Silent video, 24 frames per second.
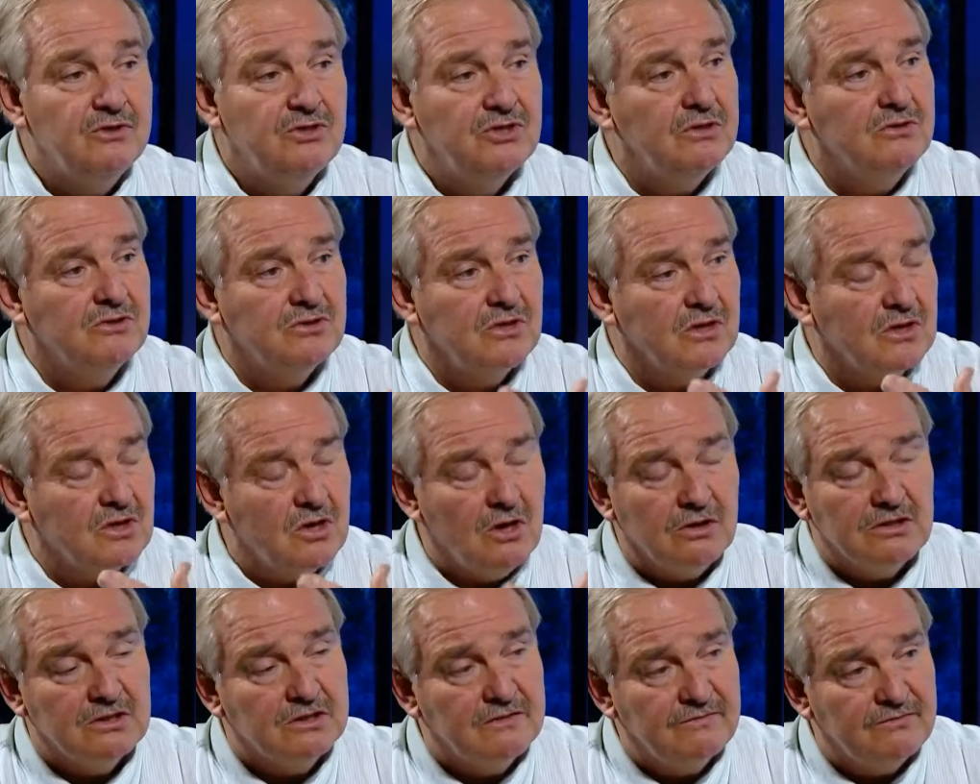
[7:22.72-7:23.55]
reduced the
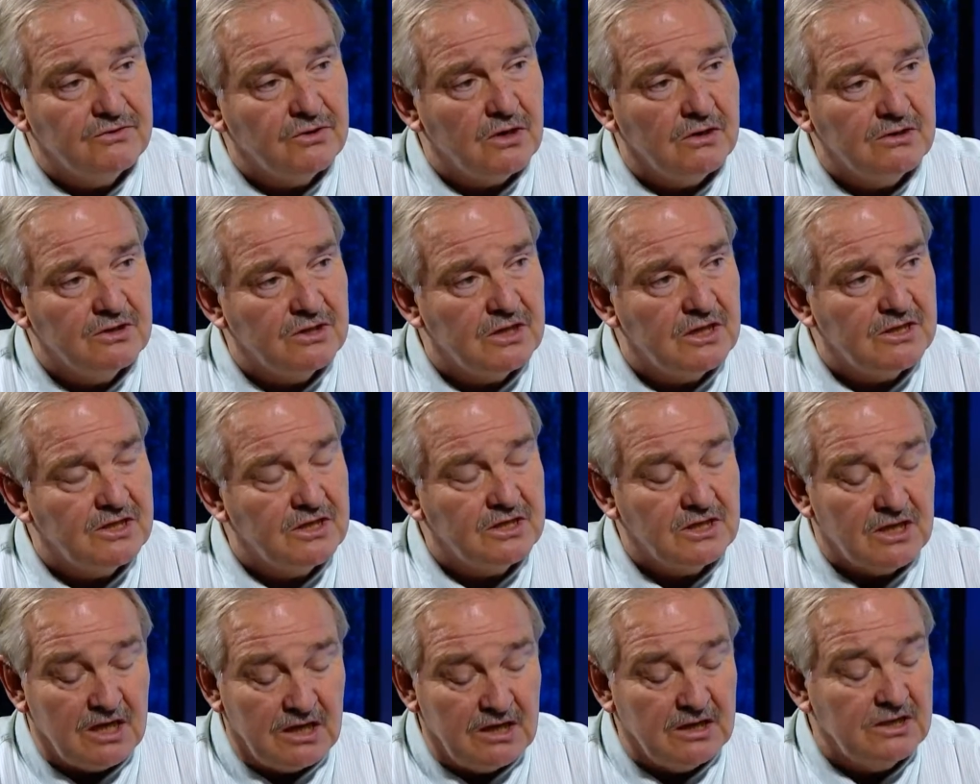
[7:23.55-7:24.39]
cost of drugs to their
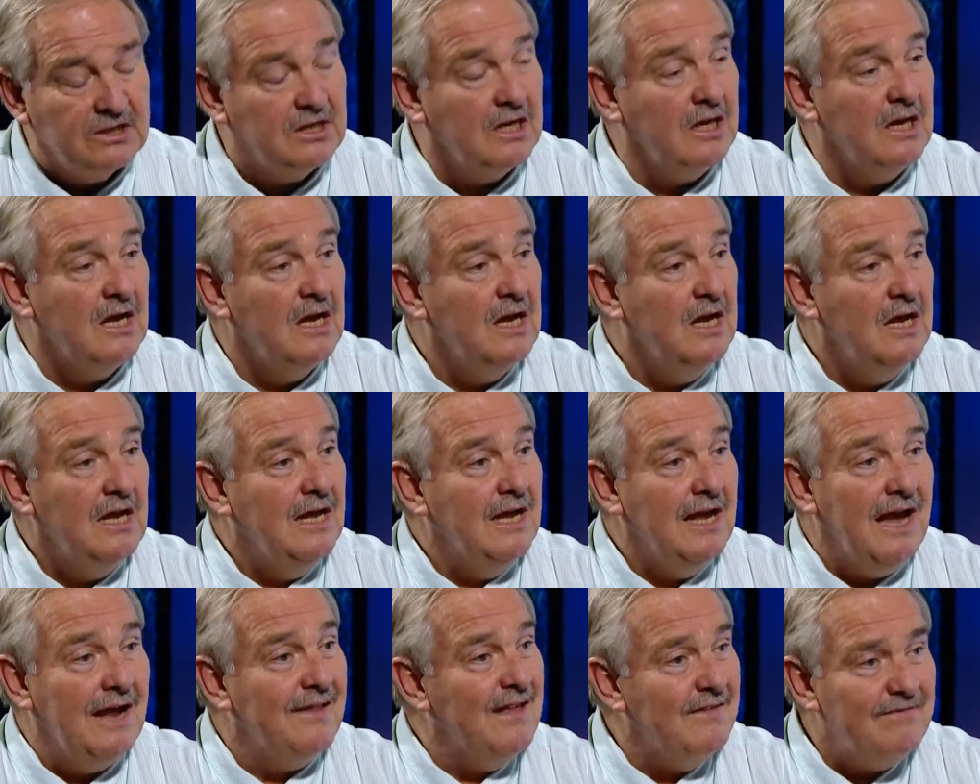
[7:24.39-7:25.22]
society,
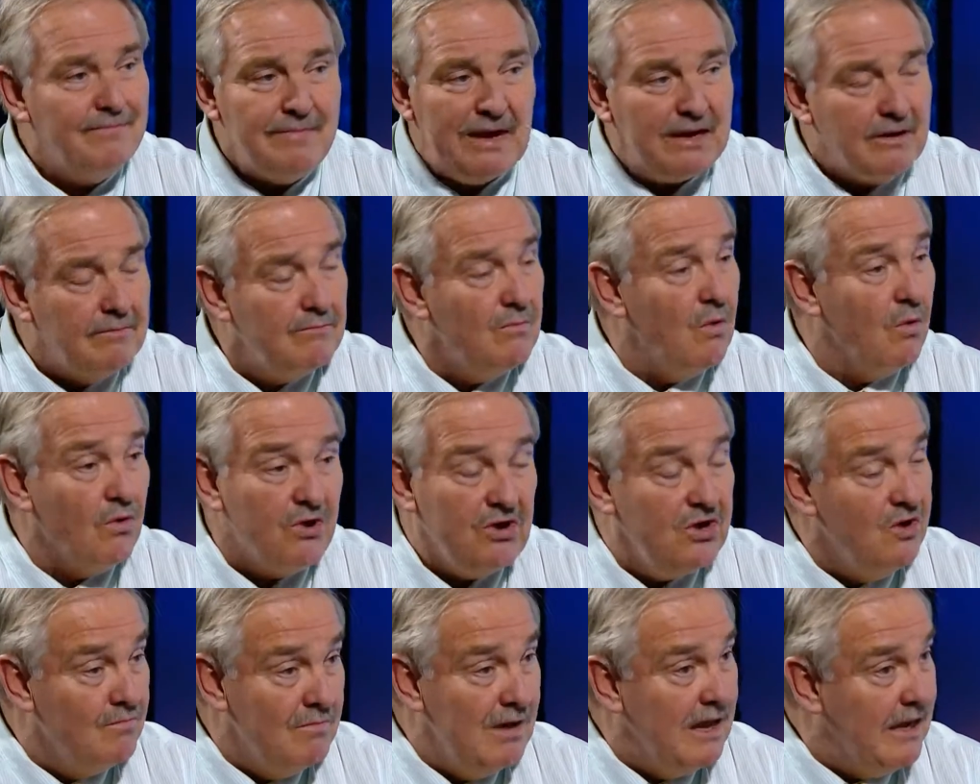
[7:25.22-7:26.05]
and they've made a more
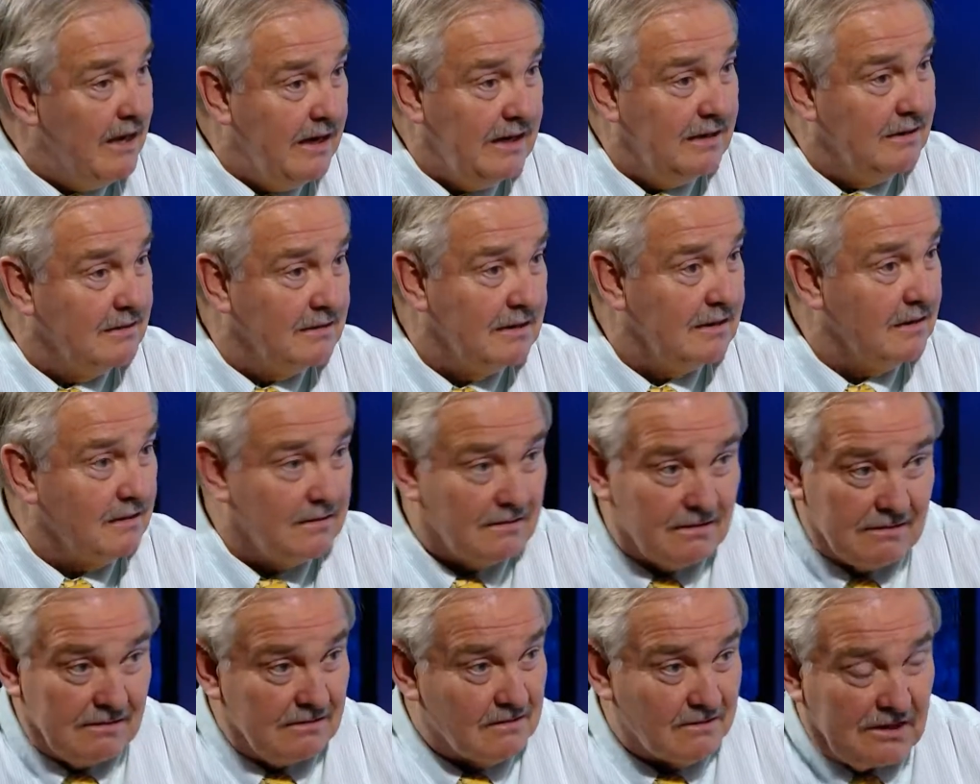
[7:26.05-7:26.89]
humane
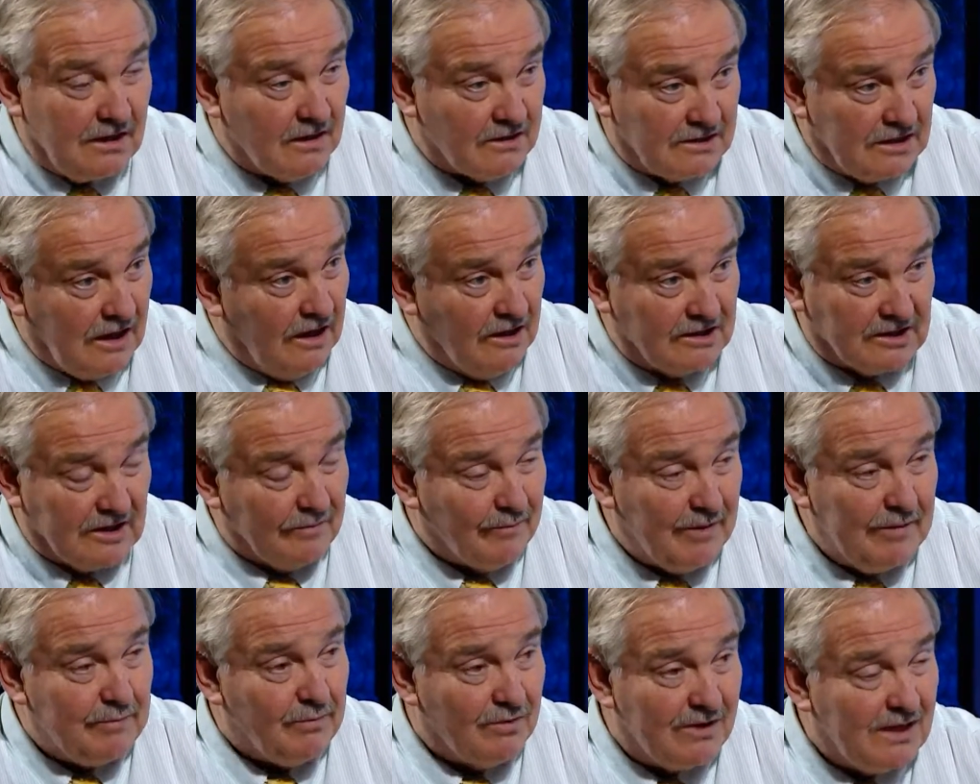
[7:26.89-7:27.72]
society.
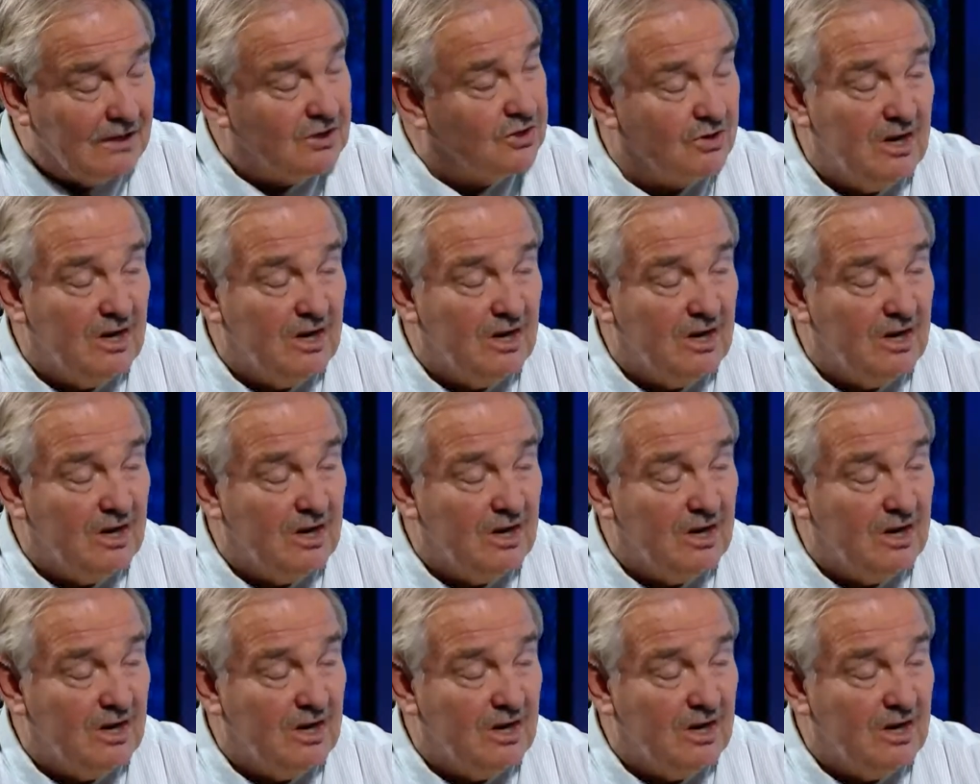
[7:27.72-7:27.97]
People get